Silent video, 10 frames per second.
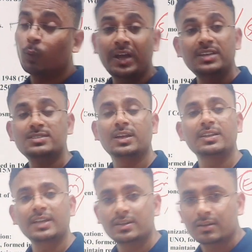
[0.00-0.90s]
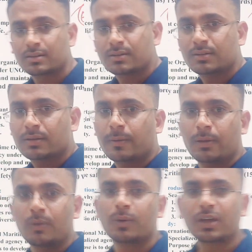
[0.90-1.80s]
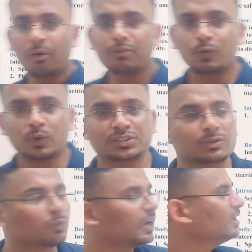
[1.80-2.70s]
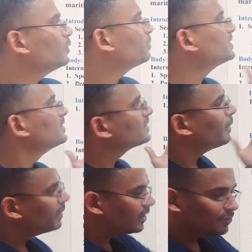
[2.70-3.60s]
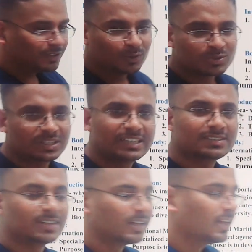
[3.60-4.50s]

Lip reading: Why he's telling that? Okay, you have to question why UPSC is coming up with those things.